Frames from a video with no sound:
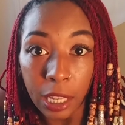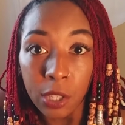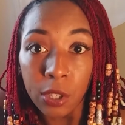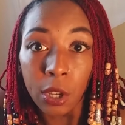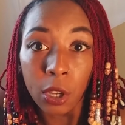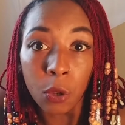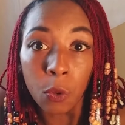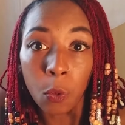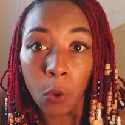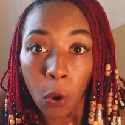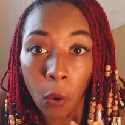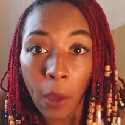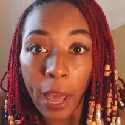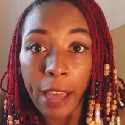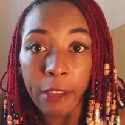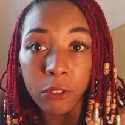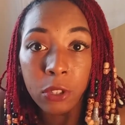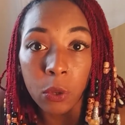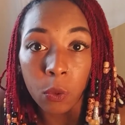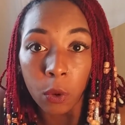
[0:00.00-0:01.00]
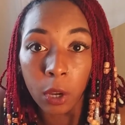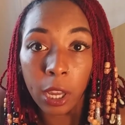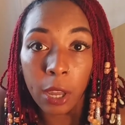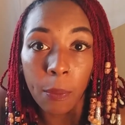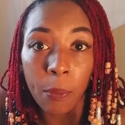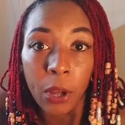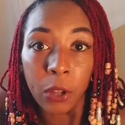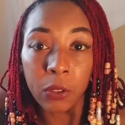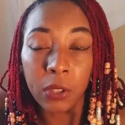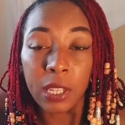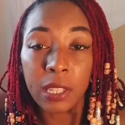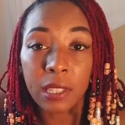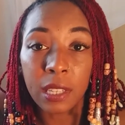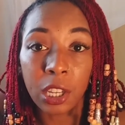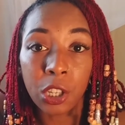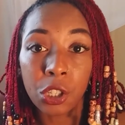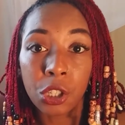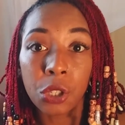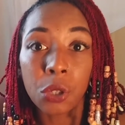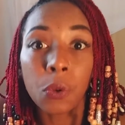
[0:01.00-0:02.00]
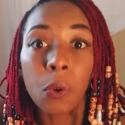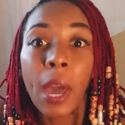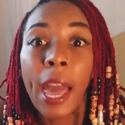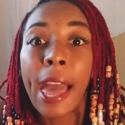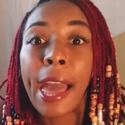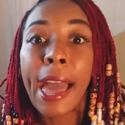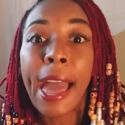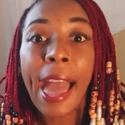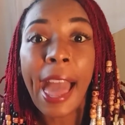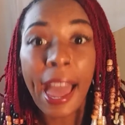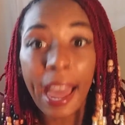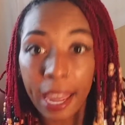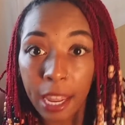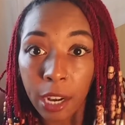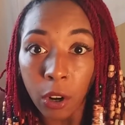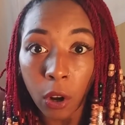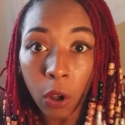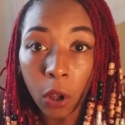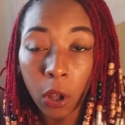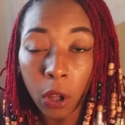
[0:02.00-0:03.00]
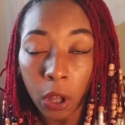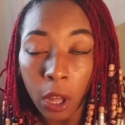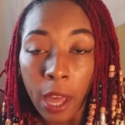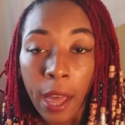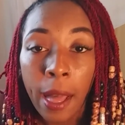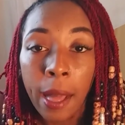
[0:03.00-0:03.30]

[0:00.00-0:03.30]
So you won't have to worry about this issue at all.